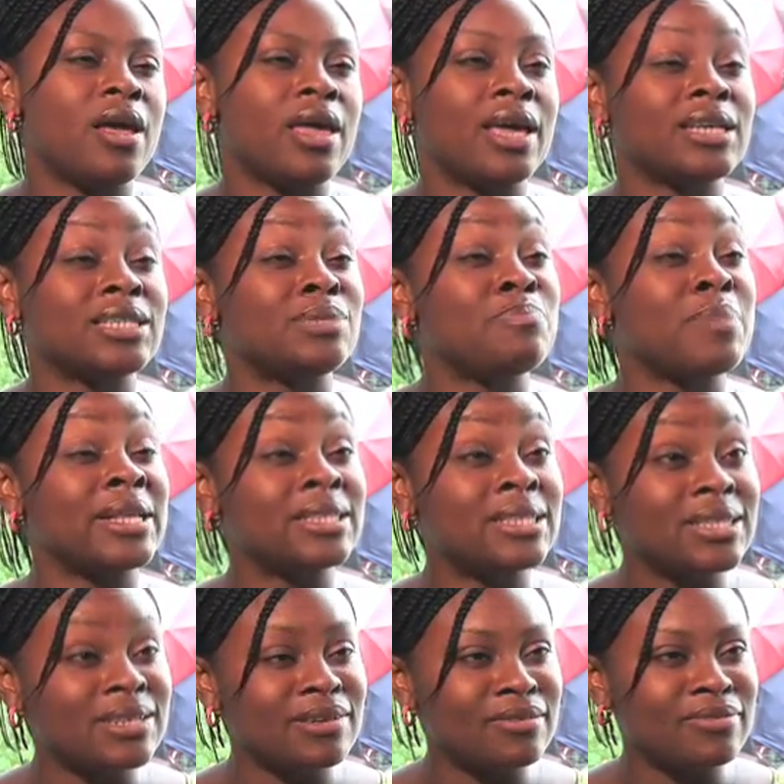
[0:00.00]

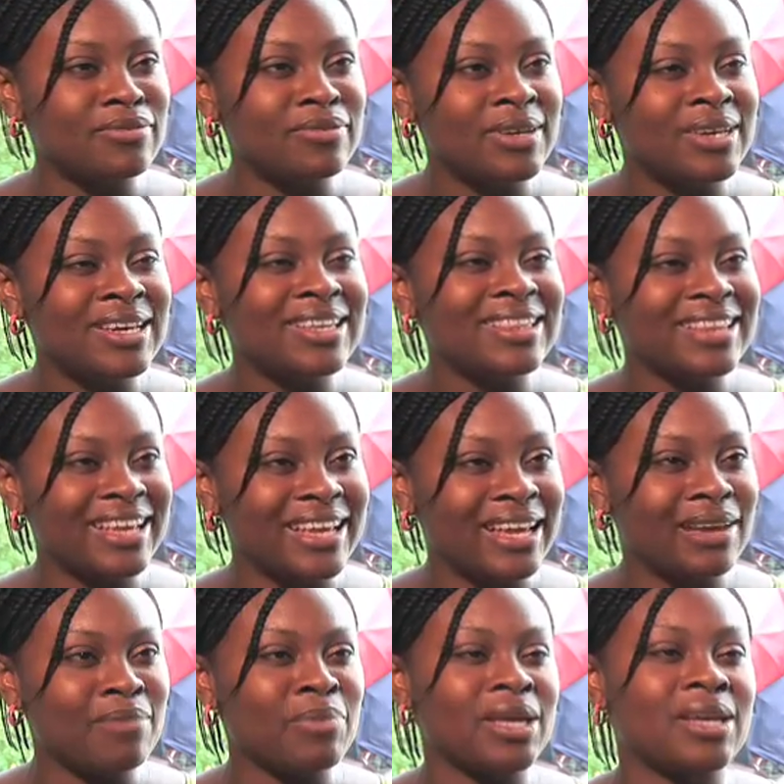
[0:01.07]
expensive
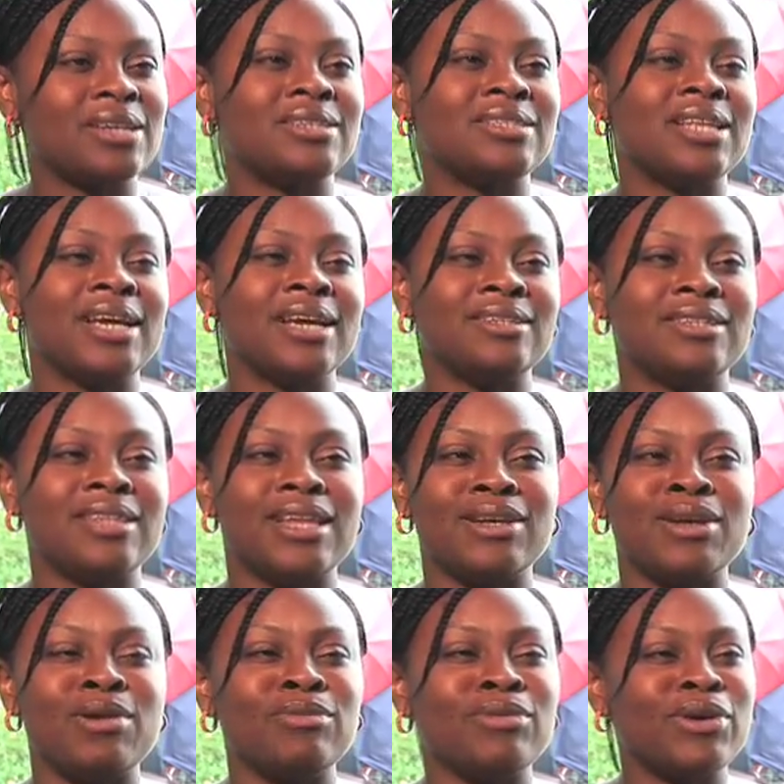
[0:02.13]
thing, because they
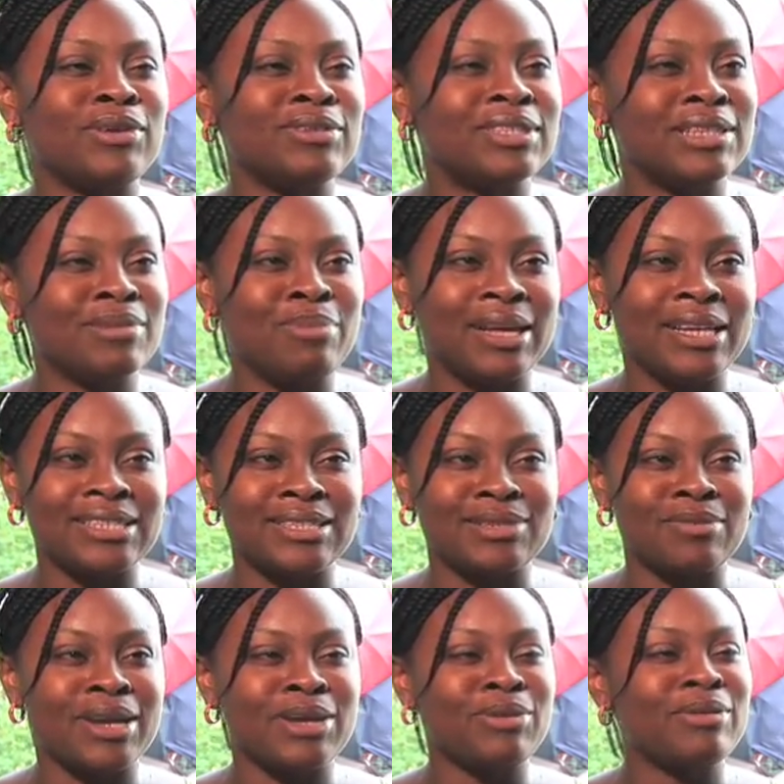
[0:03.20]
don't go to the places
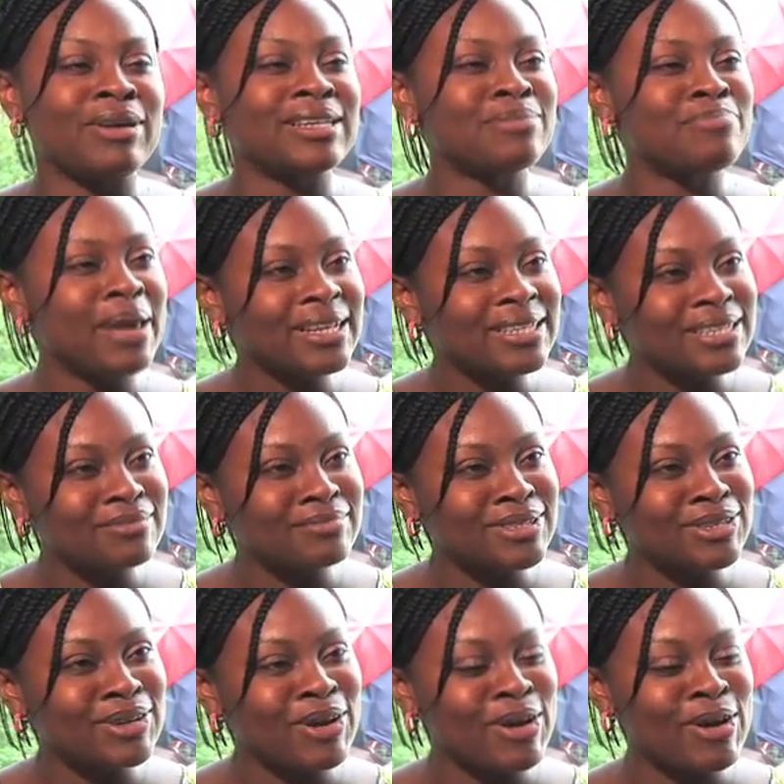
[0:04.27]
where you expect them
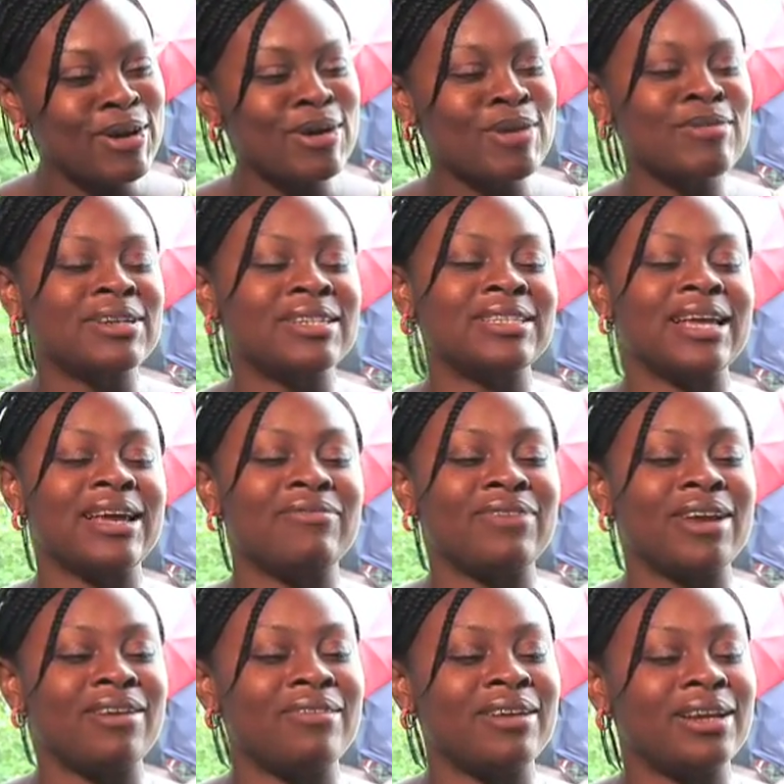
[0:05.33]
to go, and they're
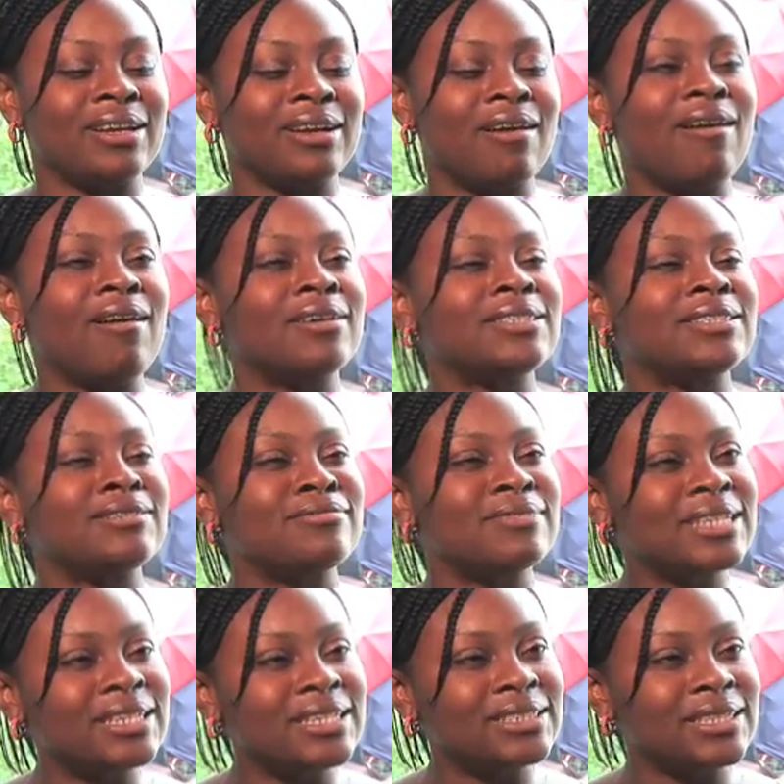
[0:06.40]
very hard to
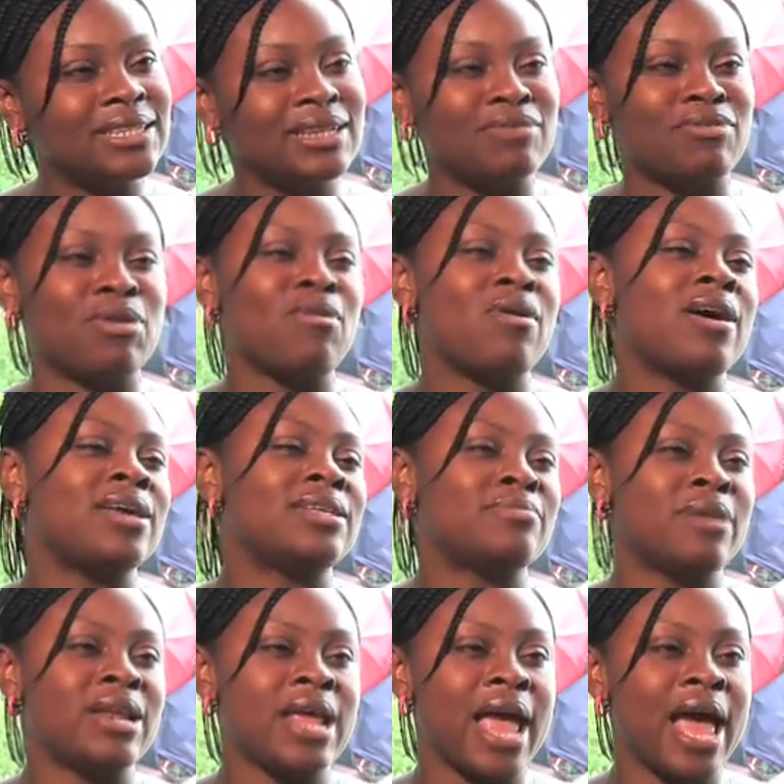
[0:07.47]
reach, and it requires
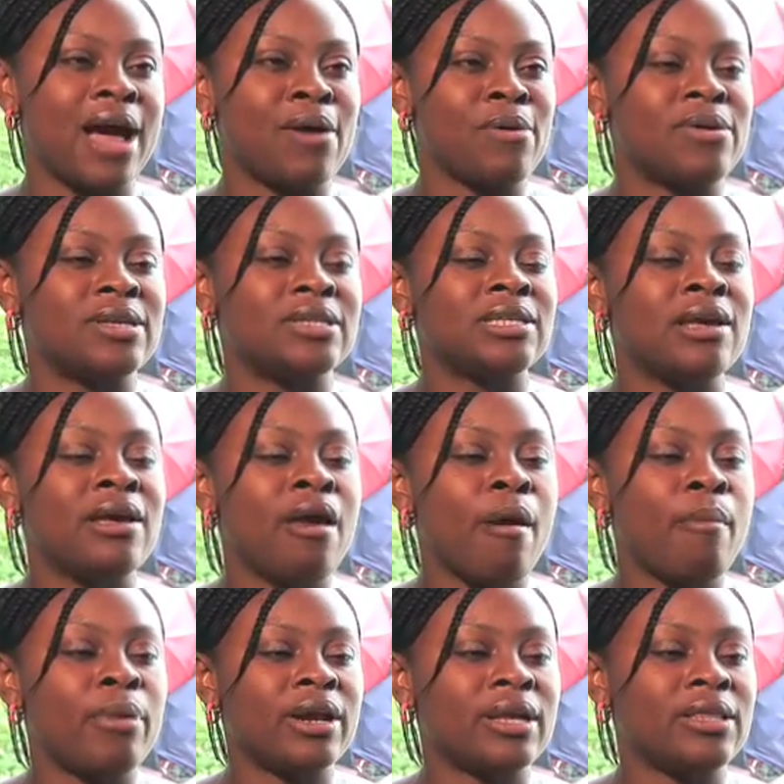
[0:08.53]
many hours.
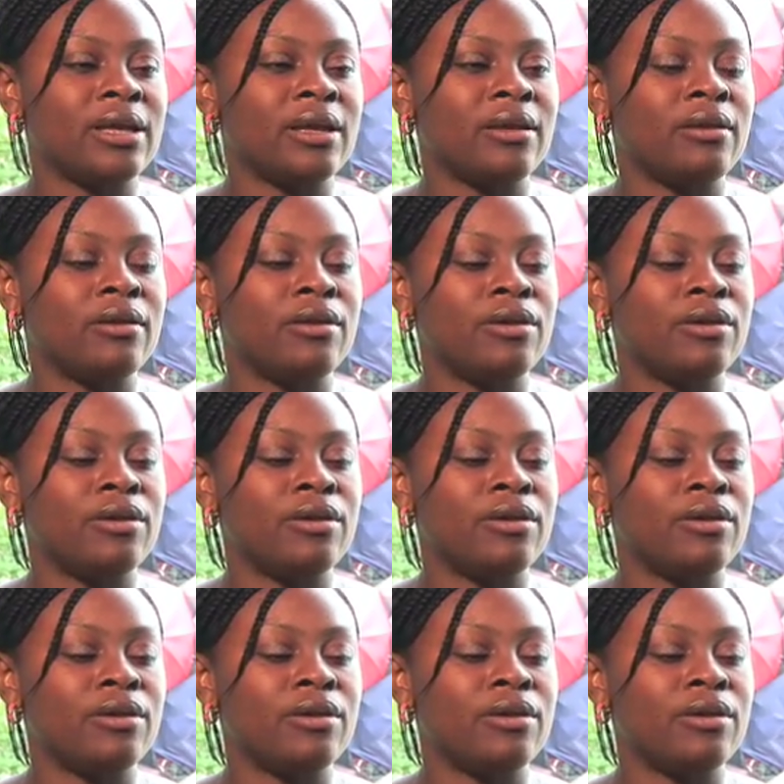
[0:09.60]
But I think,